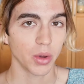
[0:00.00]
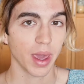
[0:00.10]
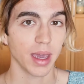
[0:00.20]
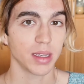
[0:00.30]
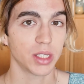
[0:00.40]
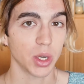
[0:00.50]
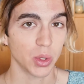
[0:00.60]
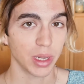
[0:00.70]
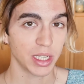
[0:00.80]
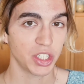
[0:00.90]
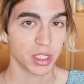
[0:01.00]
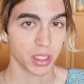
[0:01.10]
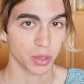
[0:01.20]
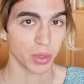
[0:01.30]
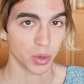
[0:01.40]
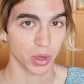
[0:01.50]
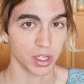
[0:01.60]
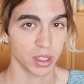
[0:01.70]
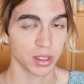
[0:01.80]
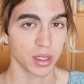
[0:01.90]
Okay, so let's just start with the
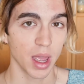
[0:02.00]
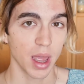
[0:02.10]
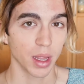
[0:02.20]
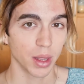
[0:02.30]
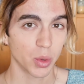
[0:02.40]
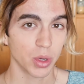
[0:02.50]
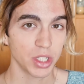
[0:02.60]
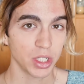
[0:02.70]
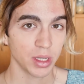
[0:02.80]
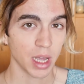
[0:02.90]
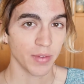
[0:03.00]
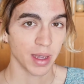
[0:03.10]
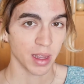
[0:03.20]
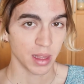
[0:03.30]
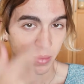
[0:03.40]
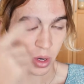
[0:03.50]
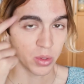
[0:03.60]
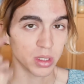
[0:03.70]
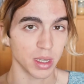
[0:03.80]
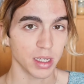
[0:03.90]
questions. The question I've been getting the
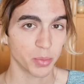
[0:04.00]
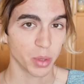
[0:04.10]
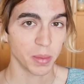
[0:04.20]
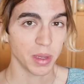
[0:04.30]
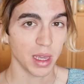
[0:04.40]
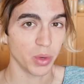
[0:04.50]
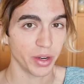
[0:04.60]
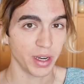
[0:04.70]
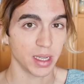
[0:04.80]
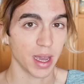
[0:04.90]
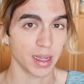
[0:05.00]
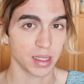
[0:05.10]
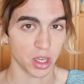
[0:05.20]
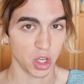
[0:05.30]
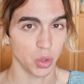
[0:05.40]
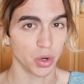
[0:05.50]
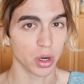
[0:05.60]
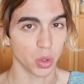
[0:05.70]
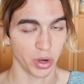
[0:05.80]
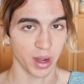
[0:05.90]
most is probably whether it has a
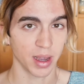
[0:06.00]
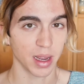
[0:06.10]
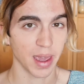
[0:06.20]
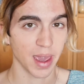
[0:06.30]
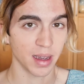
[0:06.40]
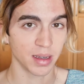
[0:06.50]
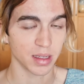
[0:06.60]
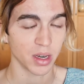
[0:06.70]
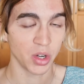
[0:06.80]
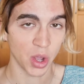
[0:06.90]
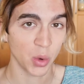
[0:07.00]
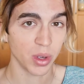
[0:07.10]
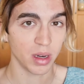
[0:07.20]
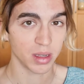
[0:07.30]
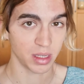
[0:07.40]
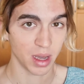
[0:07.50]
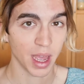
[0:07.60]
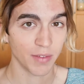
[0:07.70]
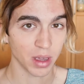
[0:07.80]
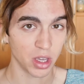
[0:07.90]
cure or not. And no, it does not
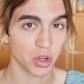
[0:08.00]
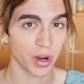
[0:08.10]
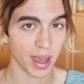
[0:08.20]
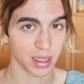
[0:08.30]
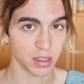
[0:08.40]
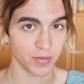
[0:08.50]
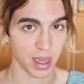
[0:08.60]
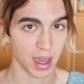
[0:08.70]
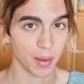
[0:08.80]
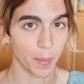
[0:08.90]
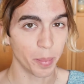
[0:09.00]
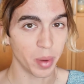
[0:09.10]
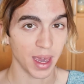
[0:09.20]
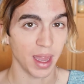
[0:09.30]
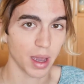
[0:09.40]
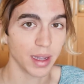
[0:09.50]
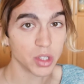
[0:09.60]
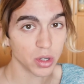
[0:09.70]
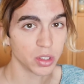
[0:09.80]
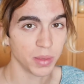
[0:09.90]
have a cure as of yet, but I
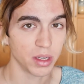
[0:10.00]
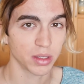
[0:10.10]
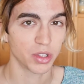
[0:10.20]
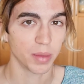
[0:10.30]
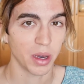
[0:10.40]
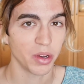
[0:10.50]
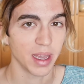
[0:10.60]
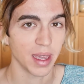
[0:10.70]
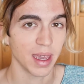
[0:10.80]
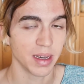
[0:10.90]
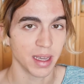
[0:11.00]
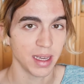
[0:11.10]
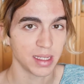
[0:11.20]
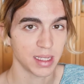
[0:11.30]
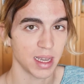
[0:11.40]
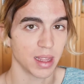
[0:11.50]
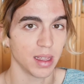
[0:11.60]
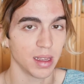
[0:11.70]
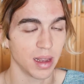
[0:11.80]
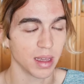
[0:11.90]
talked to my doctor about it and he said
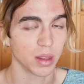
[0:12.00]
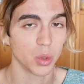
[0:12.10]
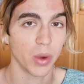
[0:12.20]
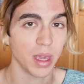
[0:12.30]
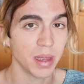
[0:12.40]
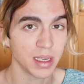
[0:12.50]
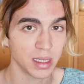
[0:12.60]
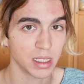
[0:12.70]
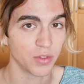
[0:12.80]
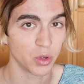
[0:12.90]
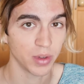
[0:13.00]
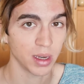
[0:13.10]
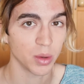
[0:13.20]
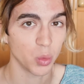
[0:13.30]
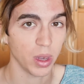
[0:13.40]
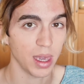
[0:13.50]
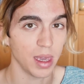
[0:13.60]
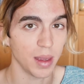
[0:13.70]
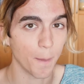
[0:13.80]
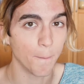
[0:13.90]
that like the way medicine is evolving,
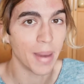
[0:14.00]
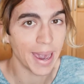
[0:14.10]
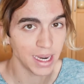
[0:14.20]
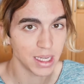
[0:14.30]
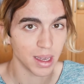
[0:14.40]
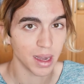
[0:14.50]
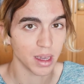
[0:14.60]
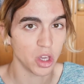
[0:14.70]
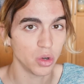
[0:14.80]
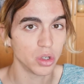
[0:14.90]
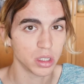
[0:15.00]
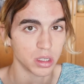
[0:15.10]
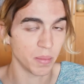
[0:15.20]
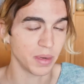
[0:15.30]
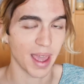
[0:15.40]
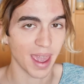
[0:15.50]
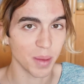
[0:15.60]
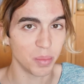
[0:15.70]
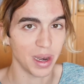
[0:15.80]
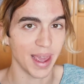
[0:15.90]
we might get a cure
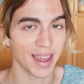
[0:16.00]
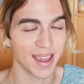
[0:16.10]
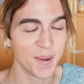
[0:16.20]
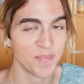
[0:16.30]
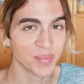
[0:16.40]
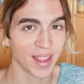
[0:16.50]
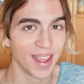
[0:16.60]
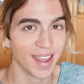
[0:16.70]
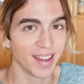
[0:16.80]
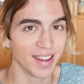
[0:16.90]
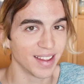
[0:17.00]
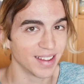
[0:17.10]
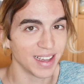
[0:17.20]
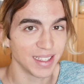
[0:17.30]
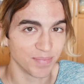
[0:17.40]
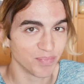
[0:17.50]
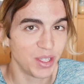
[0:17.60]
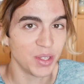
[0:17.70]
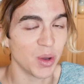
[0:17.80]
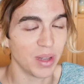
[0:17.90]
someday, but like,
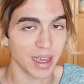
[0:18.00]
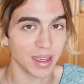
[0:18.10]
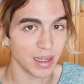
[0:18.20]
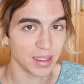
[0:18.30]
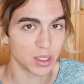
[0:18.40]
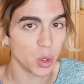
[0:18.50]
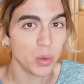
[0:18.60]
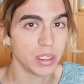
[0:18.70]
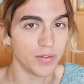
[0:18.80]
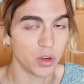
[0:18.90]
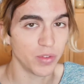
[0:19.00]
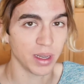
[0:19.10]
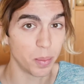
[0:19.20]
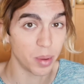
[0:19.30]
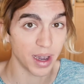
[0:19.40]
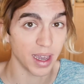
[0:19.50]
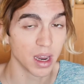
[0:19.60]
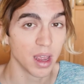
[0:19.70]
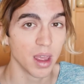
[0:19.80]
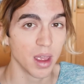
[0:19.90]
you know, like it's always evolving.
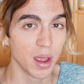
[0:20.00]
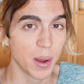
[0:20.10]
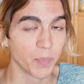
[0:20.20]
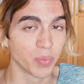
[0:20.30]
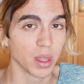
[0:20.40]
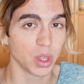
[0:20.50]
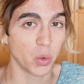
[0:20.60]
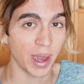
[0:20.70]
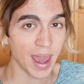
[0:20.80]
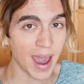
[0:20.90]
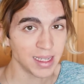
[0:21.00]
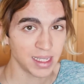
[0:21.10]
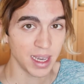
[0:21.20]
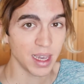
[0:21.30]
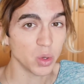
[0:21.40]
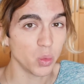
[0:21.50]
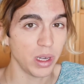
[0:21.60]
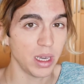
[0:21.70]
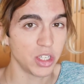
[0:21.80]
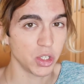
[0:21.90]
But the way I see it,
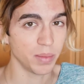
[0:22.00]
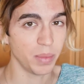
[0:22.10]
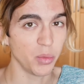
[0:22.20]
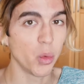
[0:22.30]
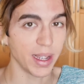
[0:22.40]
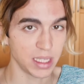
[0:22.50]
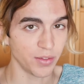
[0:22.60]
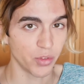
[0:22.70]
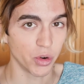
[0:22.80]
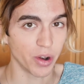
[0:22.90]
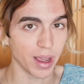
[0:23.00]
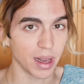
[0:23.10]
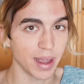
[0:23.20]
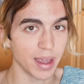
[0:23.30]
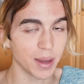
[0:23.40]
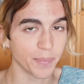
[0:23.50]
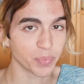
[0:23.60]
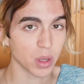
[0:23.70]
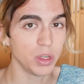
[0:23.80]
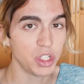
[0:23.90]
we shouldn't be waiting for it. Like,
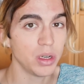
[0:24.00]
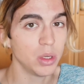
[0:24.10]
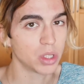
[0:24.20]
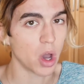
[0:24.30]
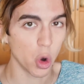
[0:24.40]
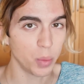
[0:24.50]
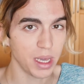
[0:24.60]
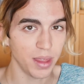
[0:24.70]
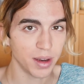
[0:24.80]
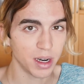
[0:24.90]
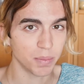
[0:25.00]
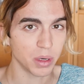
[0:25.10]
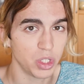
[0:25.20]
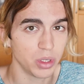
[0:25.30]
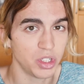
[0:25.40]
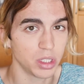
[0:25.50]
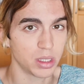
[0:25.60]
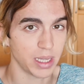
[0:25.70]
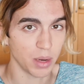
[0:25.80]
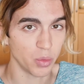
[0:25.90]
we shouldn't lose hope either, but we shouldn't just
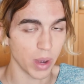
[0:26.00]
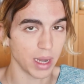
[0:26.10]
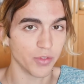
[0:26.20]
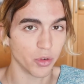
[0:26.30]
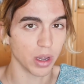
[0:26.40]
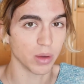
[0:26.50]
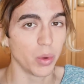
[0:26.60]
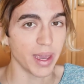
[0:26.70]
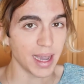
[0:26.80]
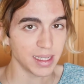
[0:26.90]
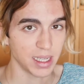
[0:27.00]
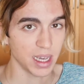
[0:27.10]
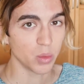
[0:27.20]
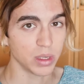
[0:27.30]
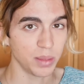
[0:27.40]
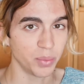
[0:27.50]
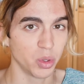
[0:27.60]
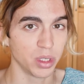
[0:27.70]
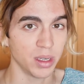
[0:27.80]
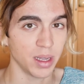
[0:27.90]
sit and wait for it. The way I see what's
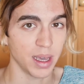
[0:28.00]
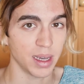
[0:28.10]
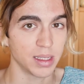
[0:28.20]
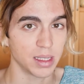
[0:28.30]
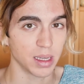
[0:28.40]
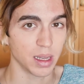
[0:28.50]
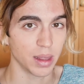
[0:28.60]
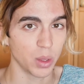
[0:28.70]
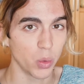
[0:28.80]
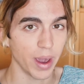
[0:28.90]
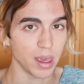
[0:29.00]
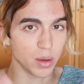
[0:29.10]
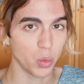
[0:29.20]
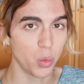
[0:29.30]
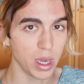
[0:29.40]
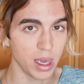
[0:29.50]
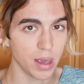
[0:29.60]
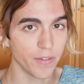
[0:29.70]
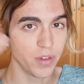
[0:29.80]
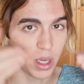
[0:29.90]
important is the way
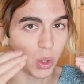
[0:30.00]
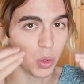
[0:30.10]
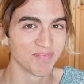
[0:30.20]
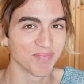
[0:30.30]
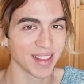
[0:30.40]
we view.